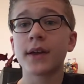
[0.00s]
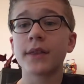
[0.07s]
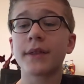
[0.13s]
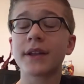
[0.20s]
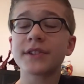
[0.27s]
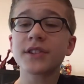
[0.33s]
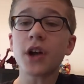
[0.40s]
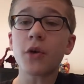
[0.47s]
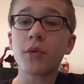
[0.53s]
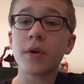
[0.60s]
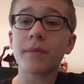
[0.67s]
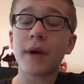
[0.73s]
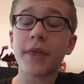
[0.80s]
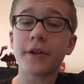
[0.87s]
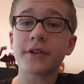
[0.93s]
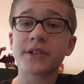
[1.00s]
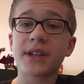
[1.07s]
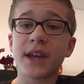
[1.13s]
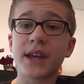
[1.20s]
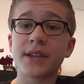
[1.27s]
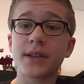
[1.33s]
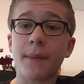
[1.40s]
that's not what Mother's
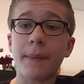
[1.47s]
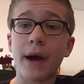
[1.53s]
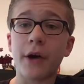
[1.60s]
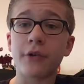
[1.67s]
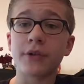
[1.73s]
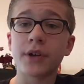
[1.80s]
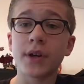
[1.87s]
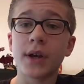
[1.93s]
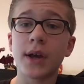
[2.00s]
Day is about.